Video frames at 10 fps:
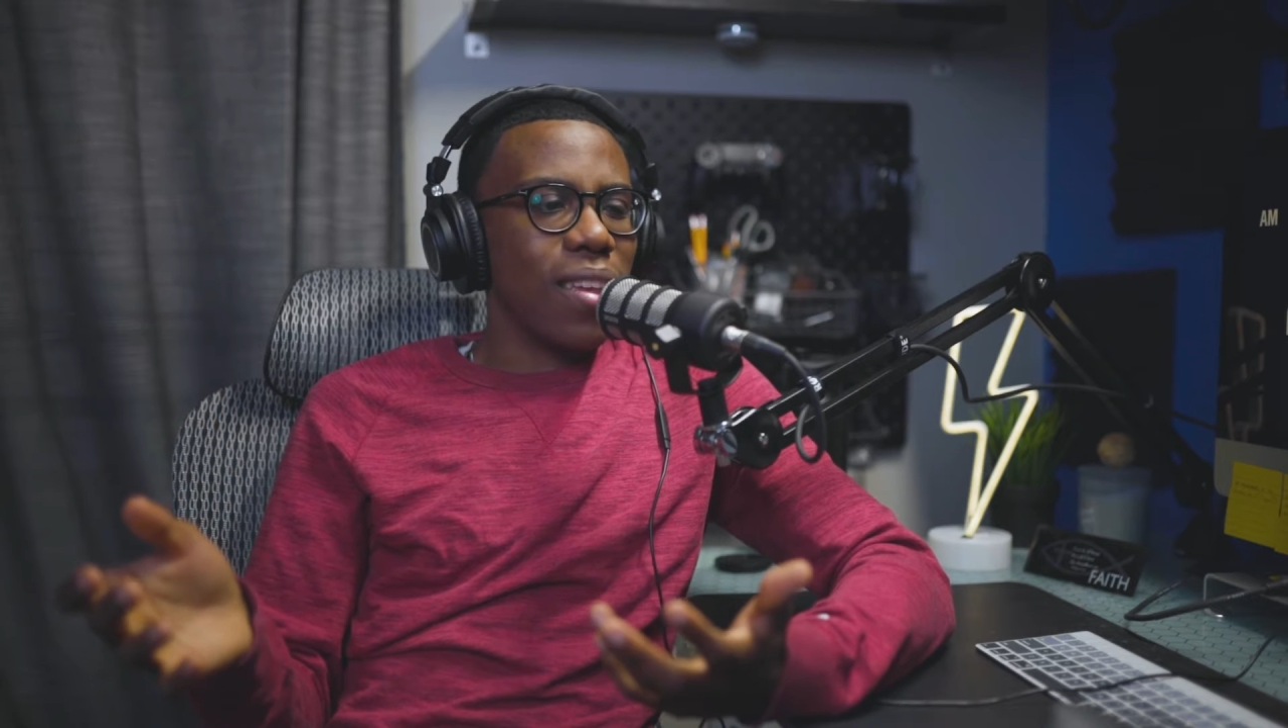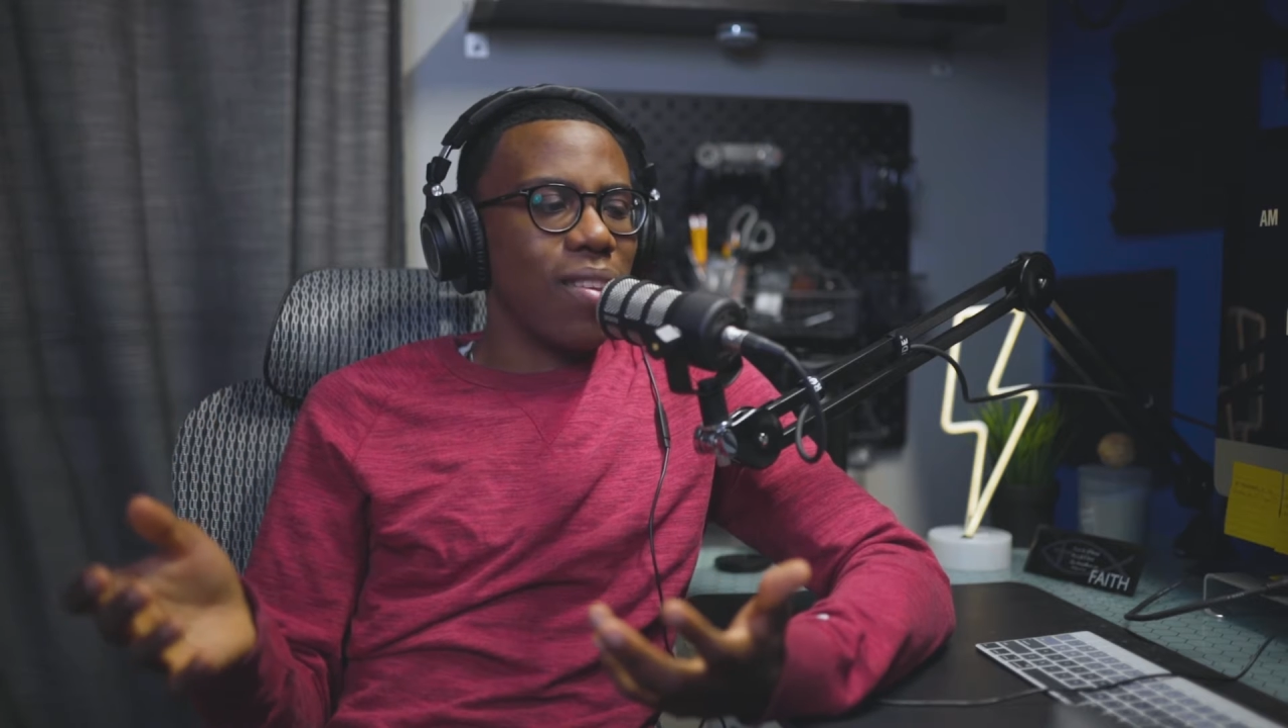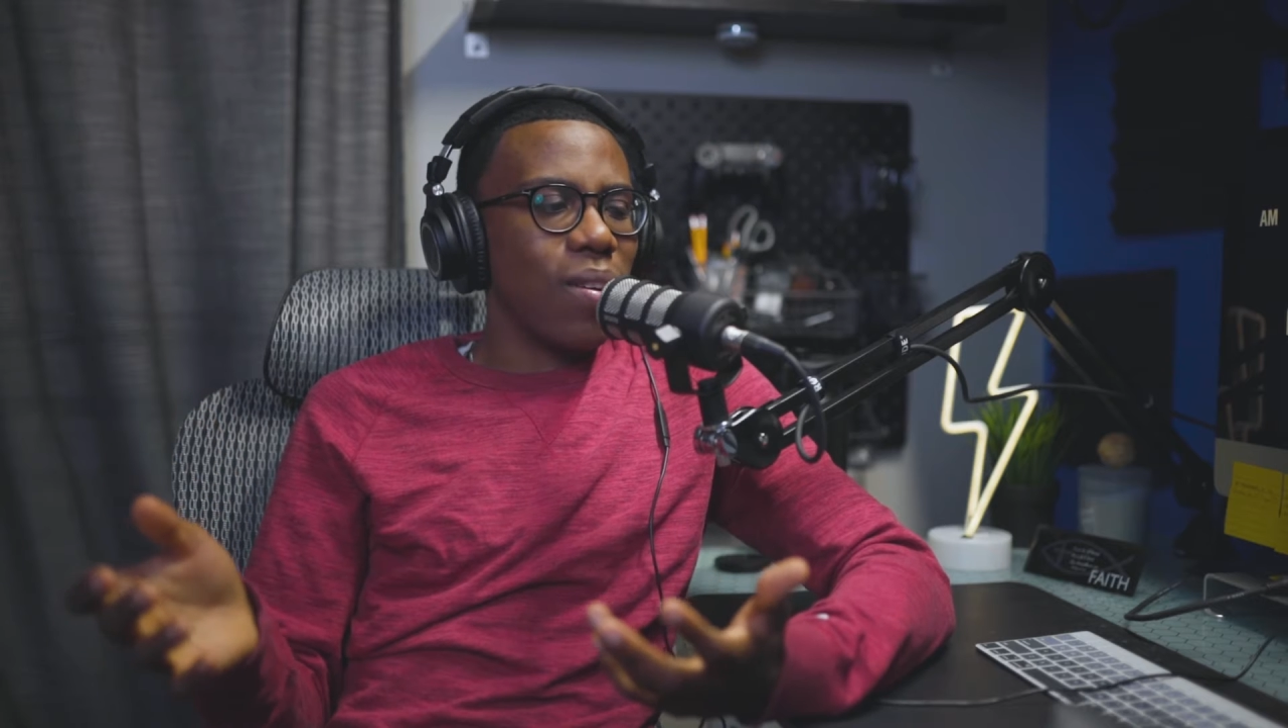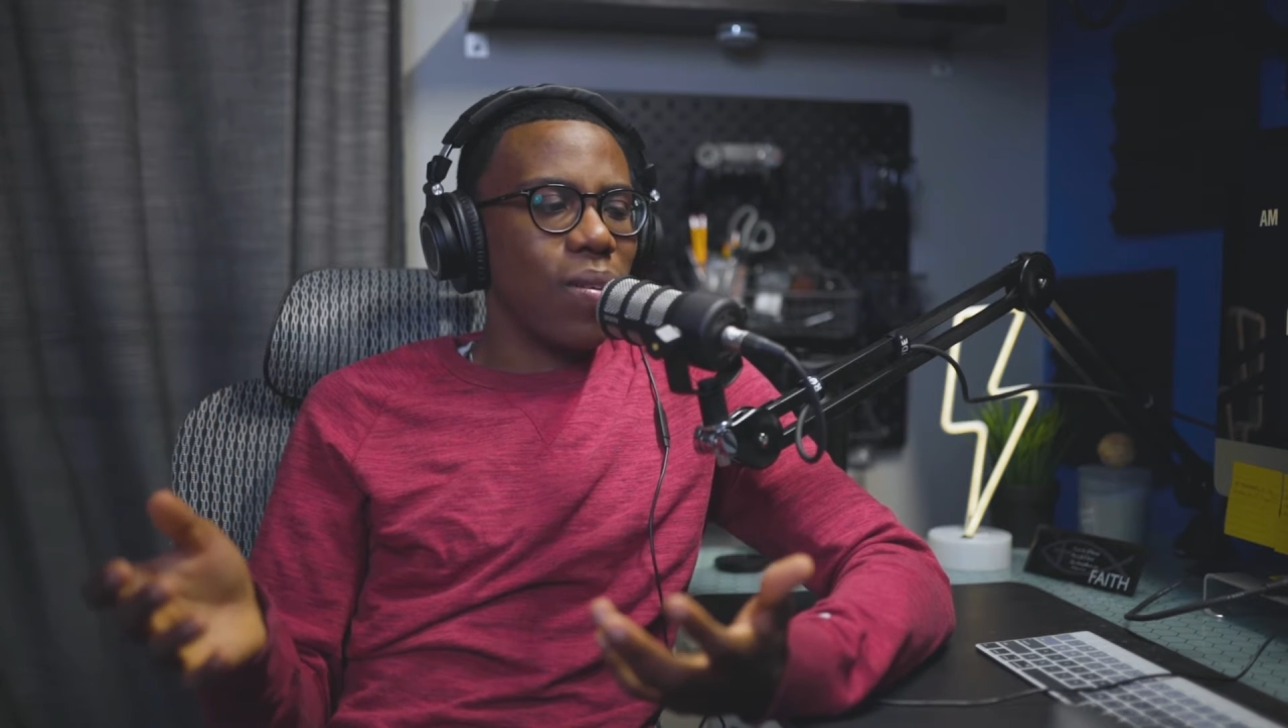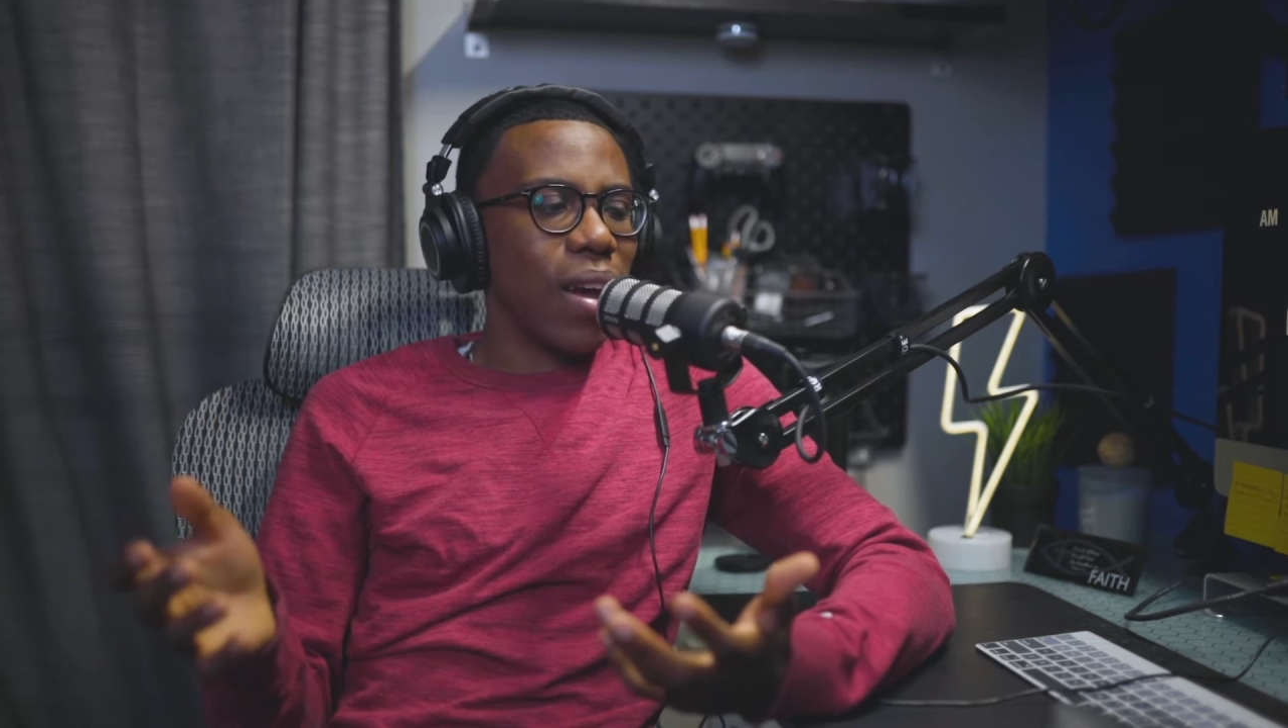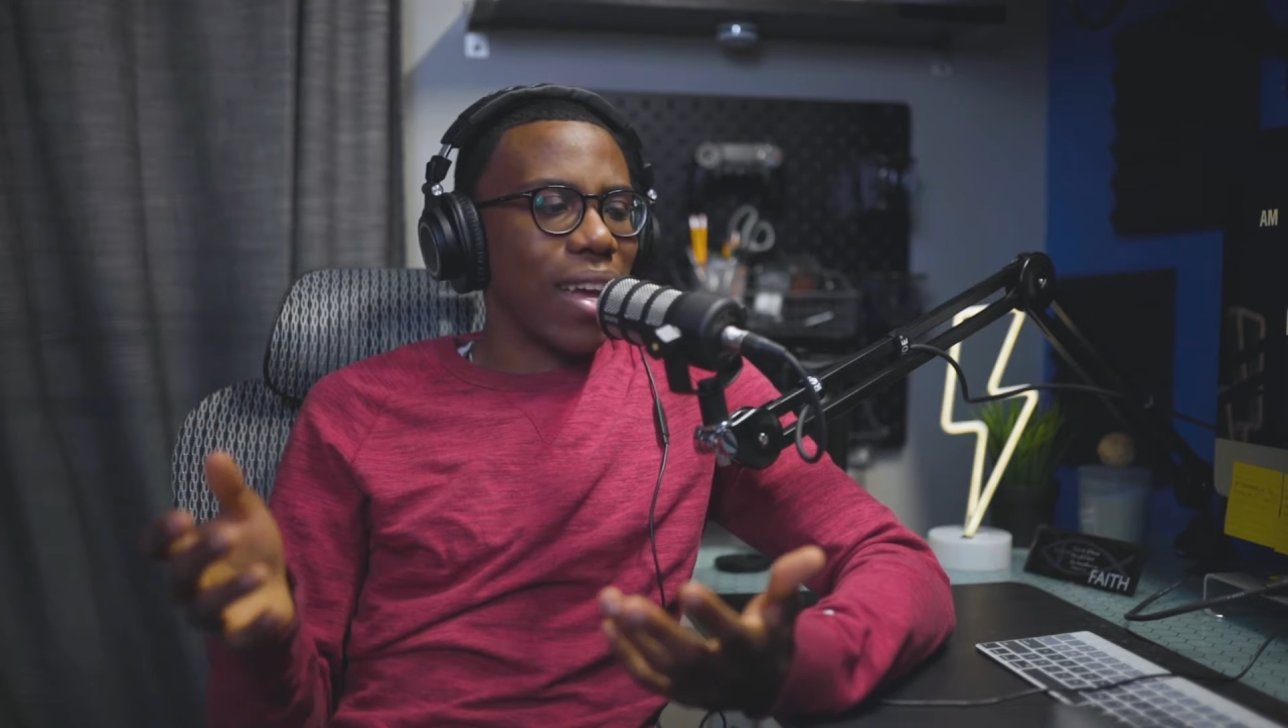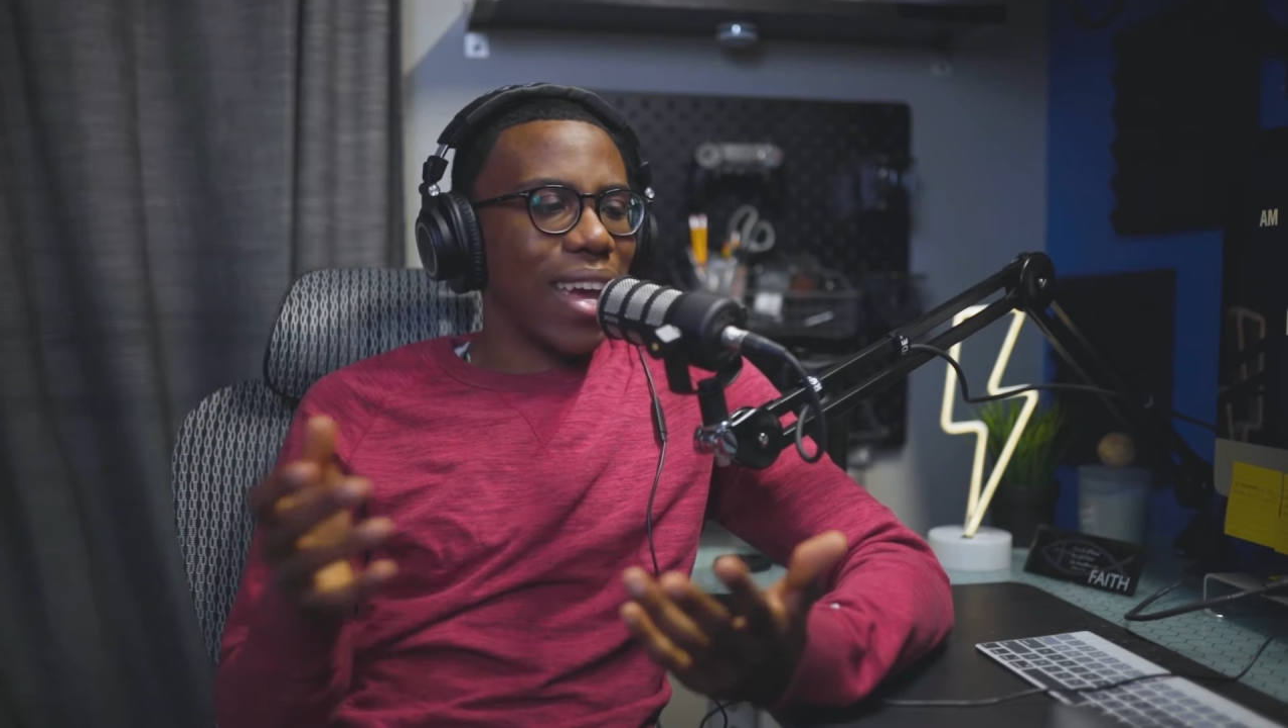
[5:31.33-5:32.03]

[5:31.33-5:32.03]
You know, I